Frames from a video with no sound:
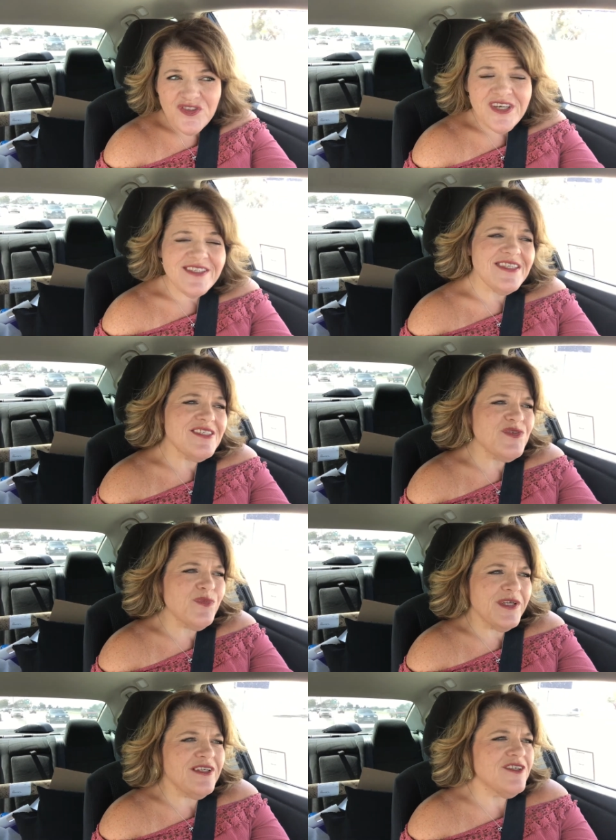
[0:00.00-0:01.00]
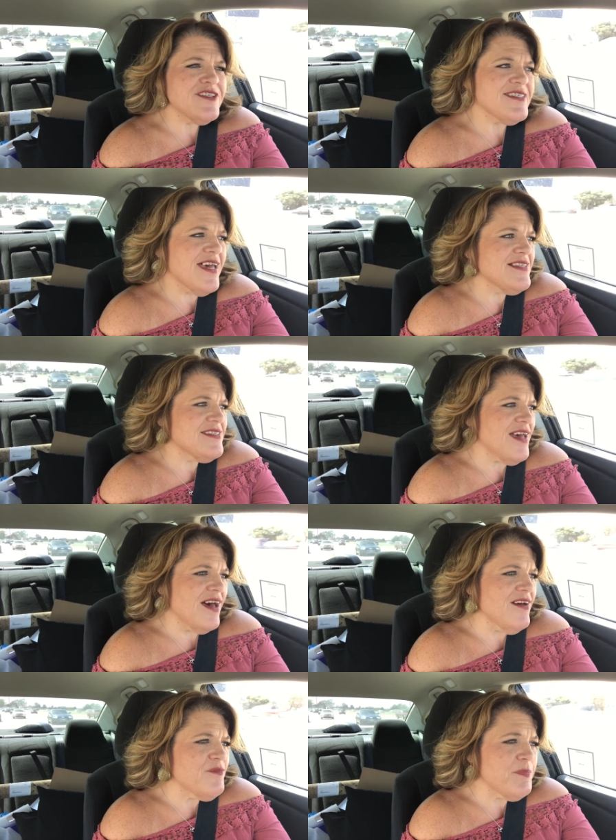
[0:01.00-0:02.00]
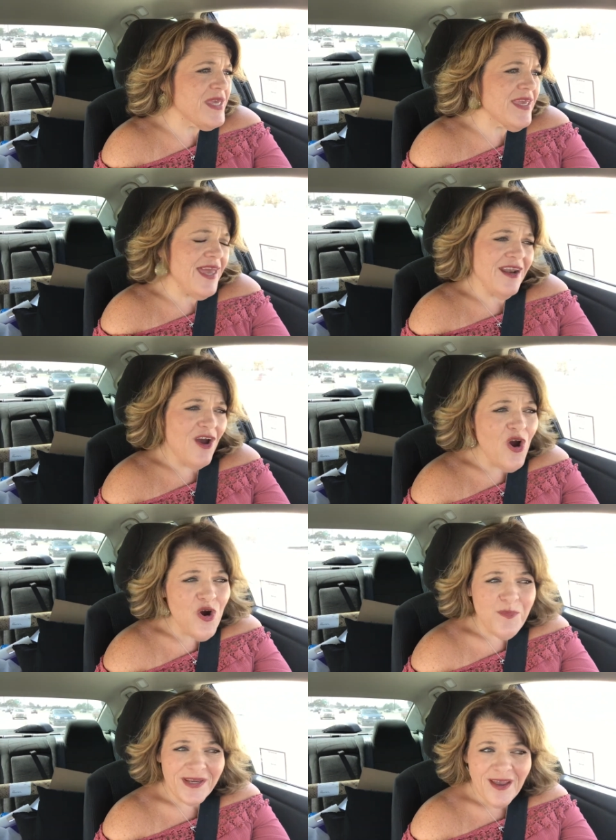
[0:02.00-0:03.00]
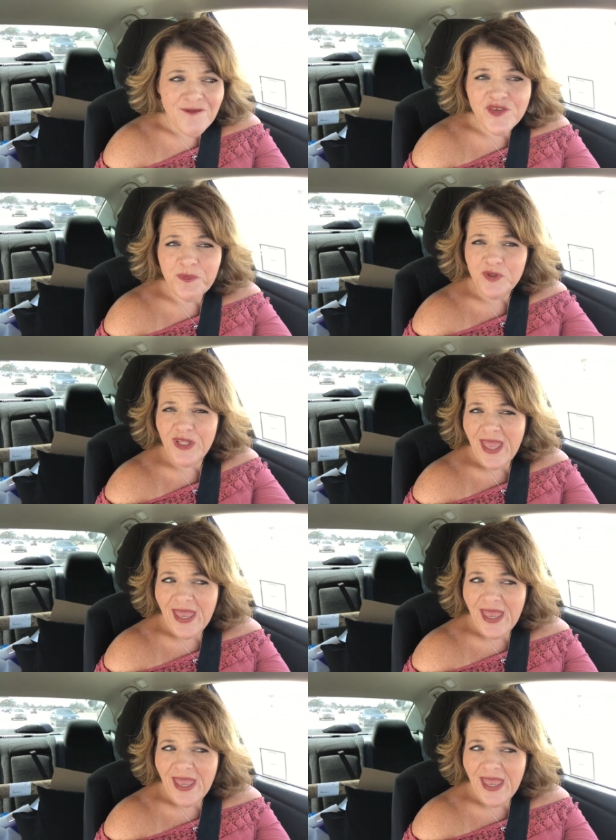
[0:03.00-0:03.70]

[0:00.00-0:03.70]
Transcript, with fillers: just this real sense of being at home and comfortable.